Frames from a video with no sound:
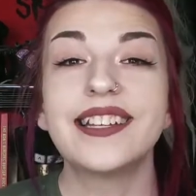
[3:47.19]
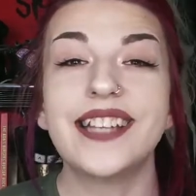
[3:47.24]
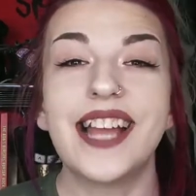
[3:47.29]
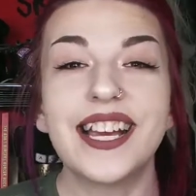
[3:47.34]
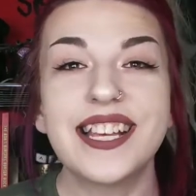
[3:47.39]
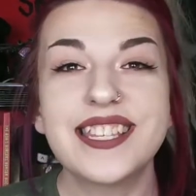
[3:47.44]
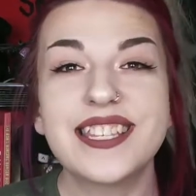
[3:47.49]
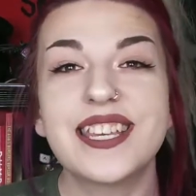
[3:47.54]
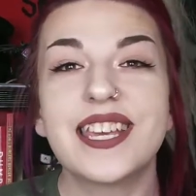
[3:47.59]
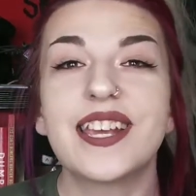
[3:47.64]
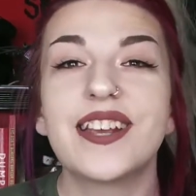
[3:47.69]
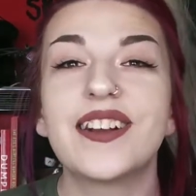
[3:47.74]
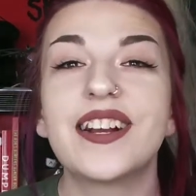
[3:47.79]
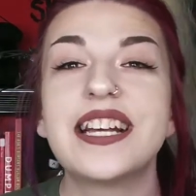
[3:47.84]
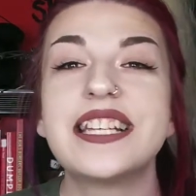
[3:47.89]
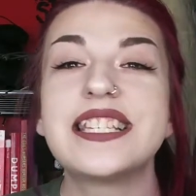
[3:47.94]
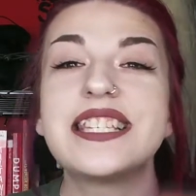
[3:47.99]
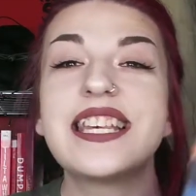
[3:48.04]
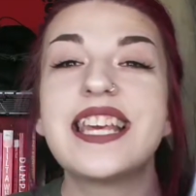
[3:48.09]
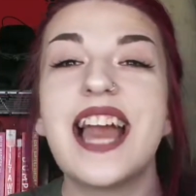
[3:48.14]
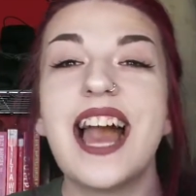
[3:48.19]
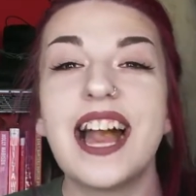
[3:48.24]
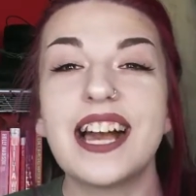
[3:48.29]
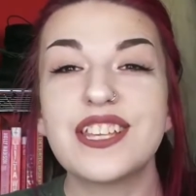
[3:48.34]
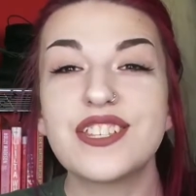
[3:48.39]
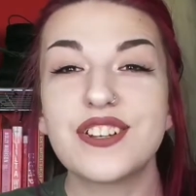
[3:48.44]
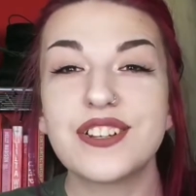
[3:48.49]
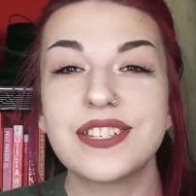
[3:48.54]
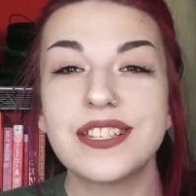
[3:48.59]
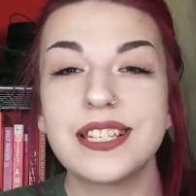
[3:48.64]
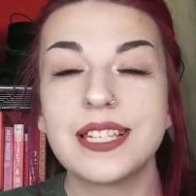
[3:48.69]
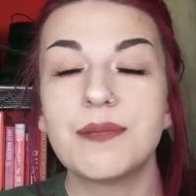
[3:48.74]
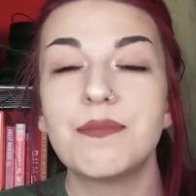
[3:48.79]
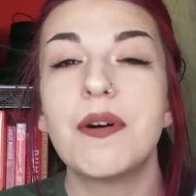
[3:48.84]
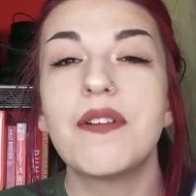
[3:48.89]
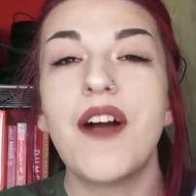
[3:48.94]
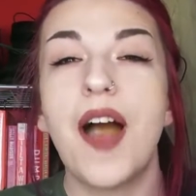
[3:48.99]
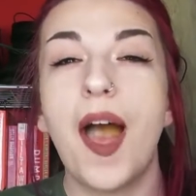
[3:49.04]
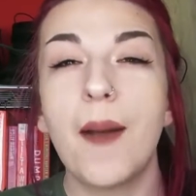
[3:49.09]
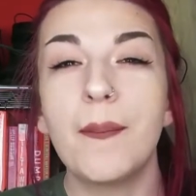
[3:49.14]
Next here is The
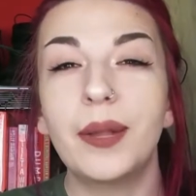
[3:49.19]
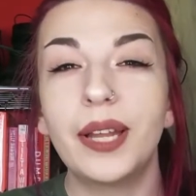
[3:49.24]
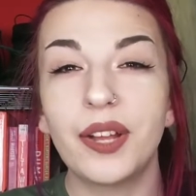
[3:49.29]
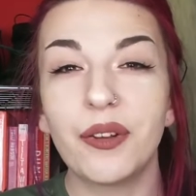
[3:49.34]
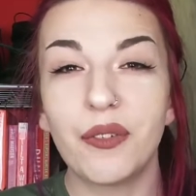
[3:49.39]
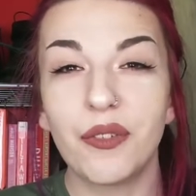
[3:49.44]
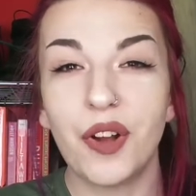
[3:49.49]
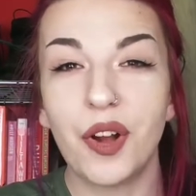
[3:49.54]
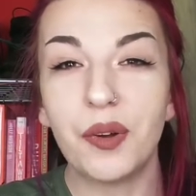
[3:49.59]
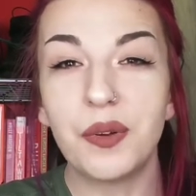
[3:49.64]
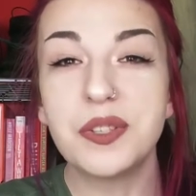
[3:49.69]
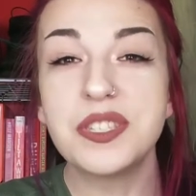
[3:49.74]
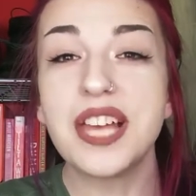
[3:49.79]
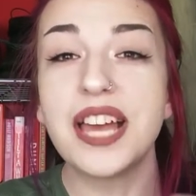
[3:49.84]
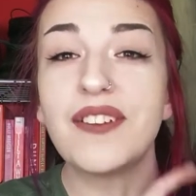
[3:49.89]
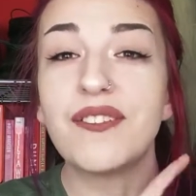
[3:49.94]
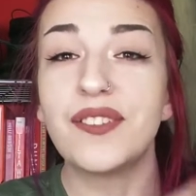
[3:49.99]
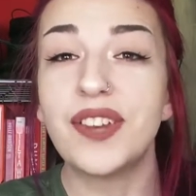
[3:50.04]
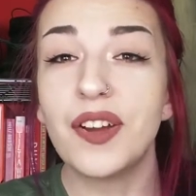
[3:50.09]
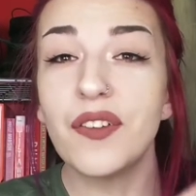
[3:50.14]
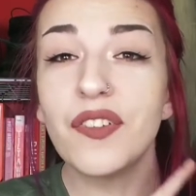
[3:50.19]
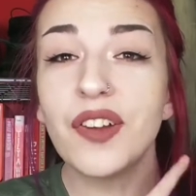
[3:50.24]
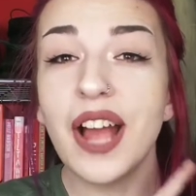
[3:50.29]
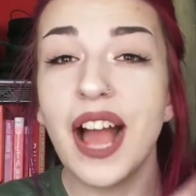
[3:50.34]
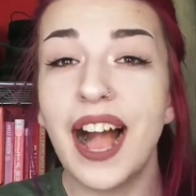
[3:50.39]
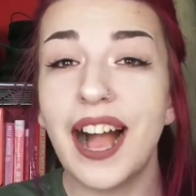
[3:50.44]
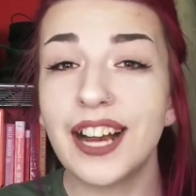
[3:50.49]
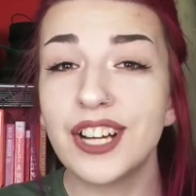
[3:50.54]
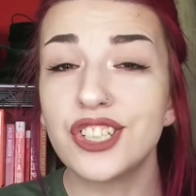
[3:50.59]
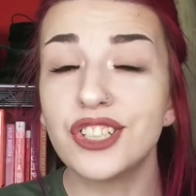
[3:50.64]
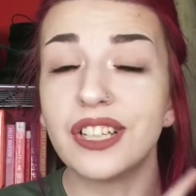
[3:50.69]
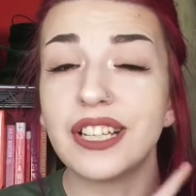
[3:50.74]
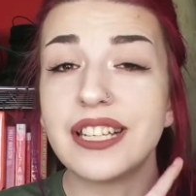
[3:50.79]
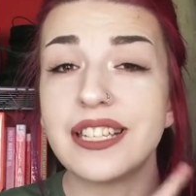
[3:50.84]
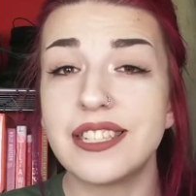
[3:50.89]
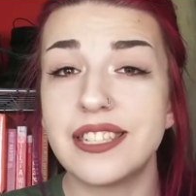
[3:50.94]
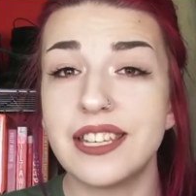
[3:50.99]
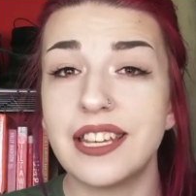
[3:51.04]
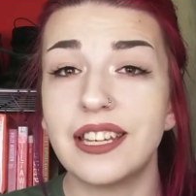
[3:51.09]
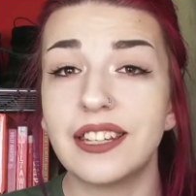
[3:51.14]
Exorcism of Emily Rose. I've never
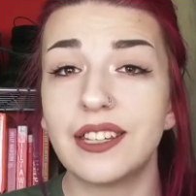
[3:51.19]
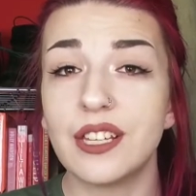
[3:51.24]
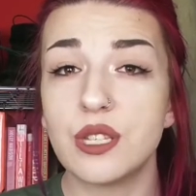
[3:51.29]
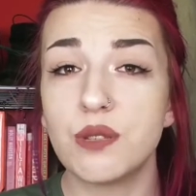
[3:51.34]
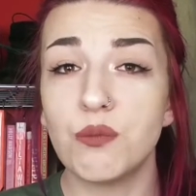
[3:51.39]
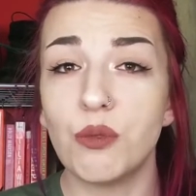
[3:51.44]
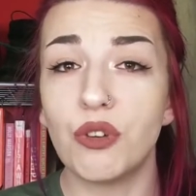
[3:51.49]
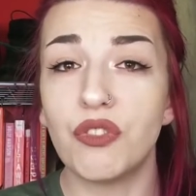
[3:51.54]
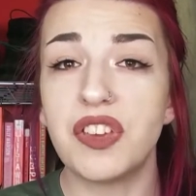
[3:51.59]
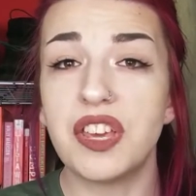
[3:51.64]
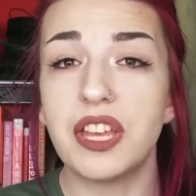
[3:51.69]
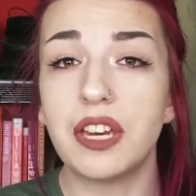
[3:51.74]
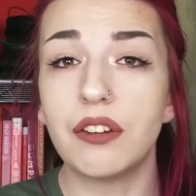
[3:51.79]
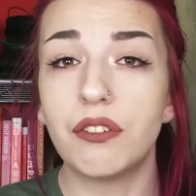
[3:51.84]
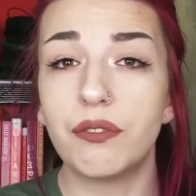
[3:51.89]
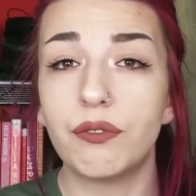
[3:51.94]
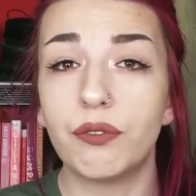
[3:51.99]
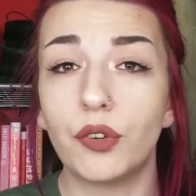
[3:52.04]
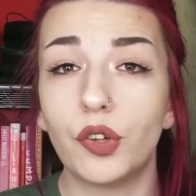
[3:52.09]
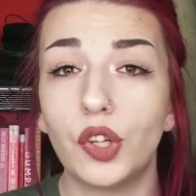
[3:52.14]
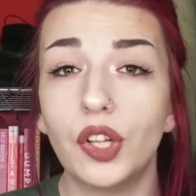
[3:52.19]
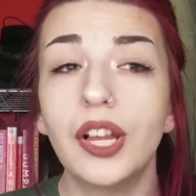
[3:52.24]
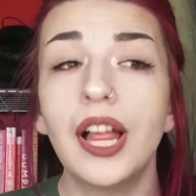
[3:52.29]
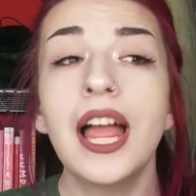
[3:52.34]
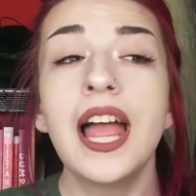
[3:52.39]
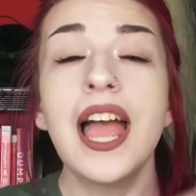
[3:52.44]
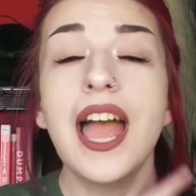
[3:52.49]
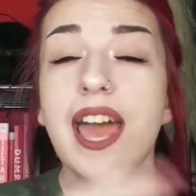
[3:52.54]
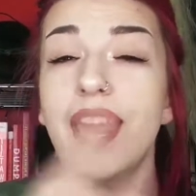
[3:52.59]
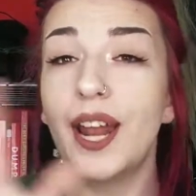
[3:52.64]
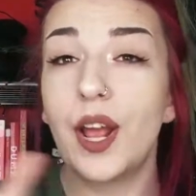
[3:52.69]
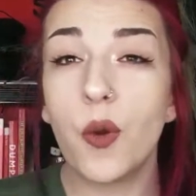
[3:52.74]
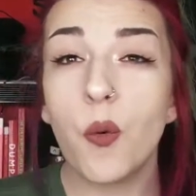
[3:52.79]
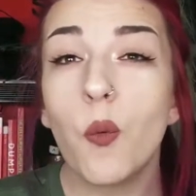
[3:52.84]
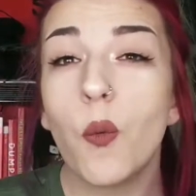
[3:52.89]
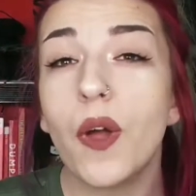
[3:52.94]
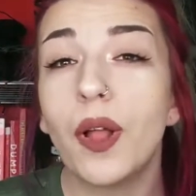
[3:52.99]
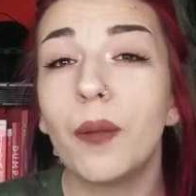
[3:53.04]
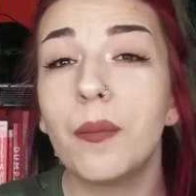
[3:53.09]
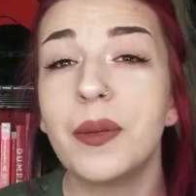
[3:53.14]
actually seen this movie in full, and I
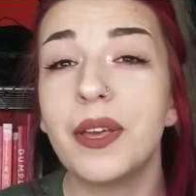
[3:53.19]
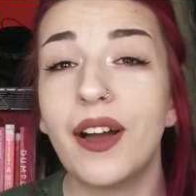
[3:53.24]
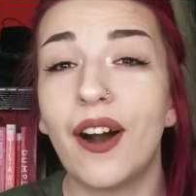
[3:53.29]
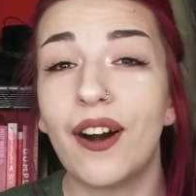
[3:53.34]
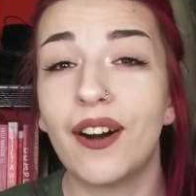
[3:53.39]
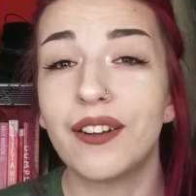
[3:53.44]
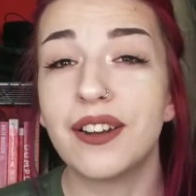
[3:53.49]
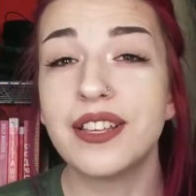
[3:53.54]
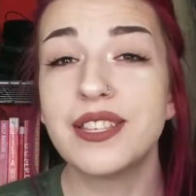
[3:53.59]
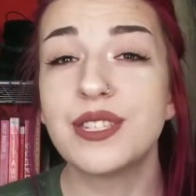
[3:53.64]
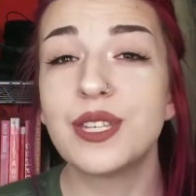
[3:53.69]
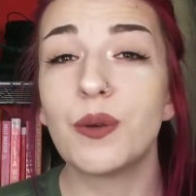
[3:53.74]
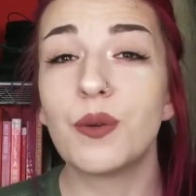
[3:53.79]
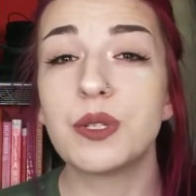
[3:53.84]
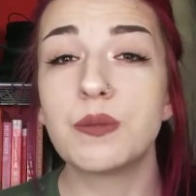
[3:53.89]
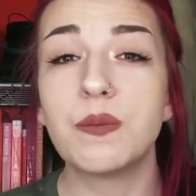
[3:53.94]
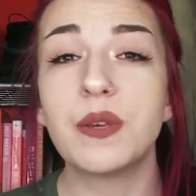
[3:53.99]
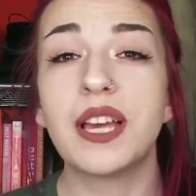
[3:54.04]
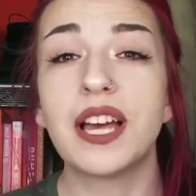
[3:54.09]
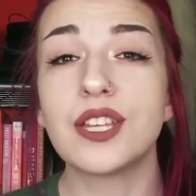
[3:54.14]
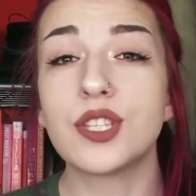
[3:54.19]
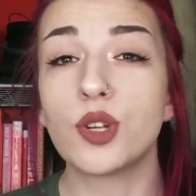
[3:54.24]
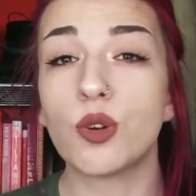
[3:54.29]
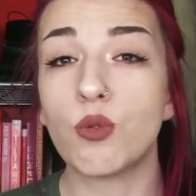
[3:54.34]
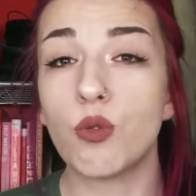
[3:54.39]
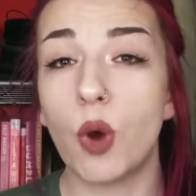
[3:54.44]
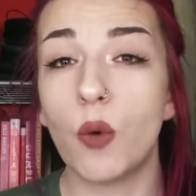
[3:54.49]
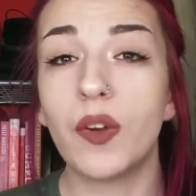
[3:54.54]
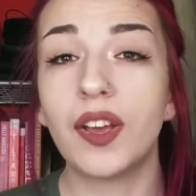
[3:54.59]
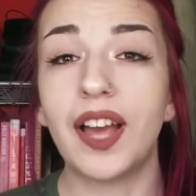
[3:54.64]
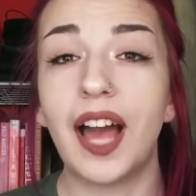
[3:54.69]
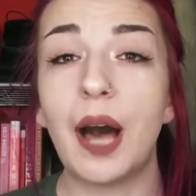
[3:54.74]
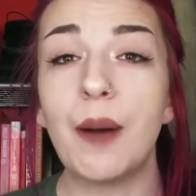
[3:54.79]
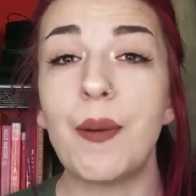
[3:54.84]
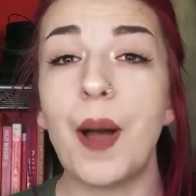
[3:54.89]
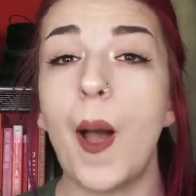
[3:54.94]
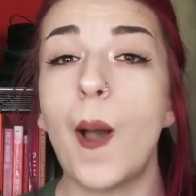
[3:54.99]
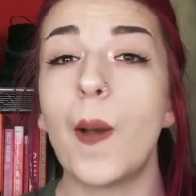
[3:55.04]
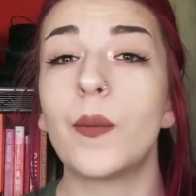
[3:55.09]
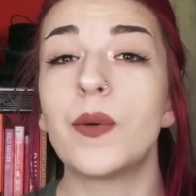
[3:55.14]
will be honest, it was because growing
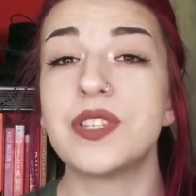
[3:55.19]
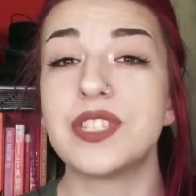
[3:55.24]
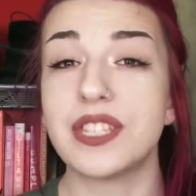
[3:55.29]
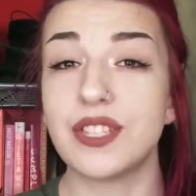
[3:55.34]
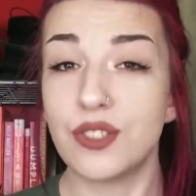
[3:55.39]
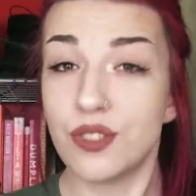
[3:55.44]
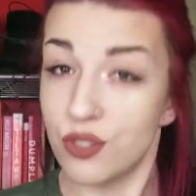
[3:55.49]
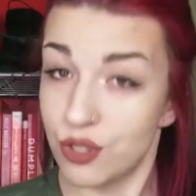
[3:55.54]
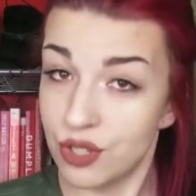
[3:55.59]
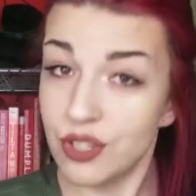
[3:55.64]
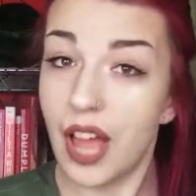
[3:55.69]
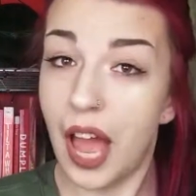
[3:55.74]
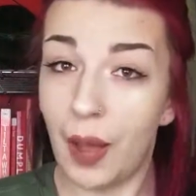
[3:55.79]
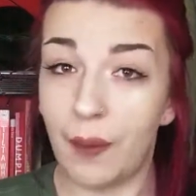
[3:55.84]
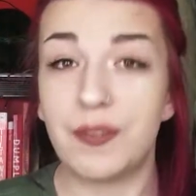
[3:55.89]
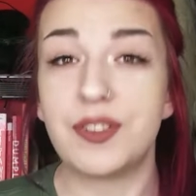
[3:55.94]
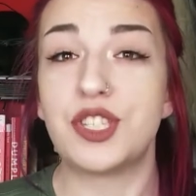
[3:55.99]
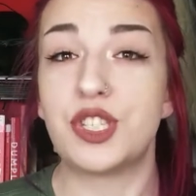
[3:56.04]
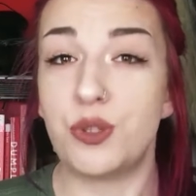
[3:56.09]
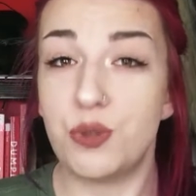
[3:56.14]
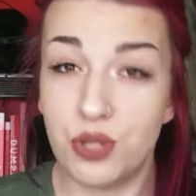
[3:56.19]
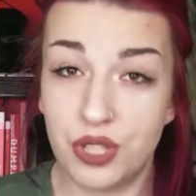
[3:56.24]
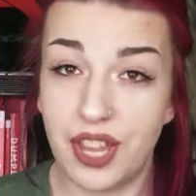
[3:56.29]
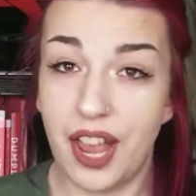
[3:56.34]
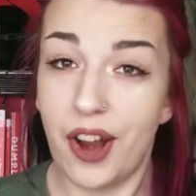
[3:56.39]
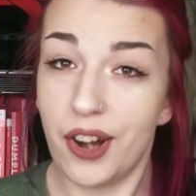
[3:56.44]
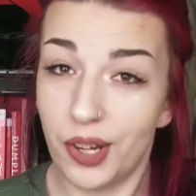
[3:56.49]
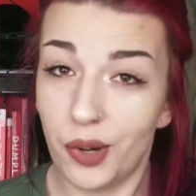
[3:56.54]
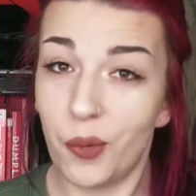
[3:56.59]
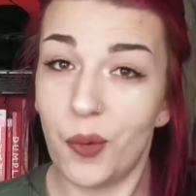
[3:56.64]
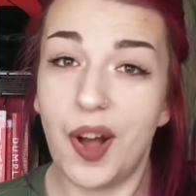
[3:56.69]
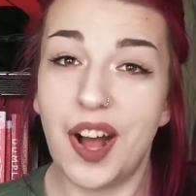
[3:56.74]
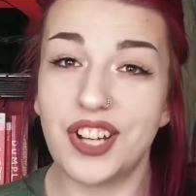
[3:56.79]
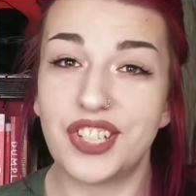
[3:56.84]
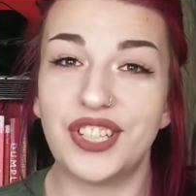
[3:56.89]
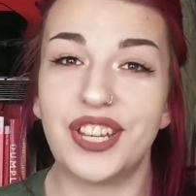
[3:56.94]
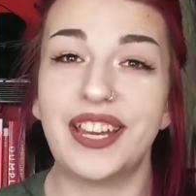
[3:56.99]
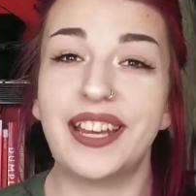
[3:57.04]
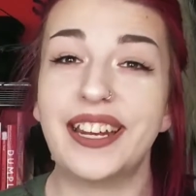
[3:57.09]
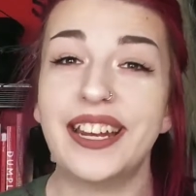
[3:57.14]
up I was too scared to
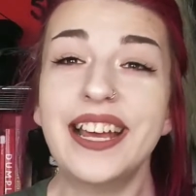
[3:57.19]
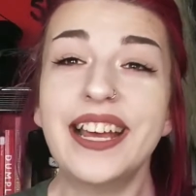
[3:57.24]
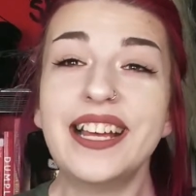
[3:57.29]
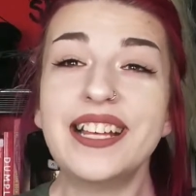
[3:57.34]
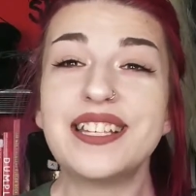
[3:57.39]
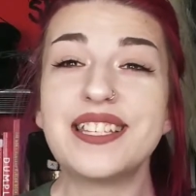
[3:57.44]
watch it.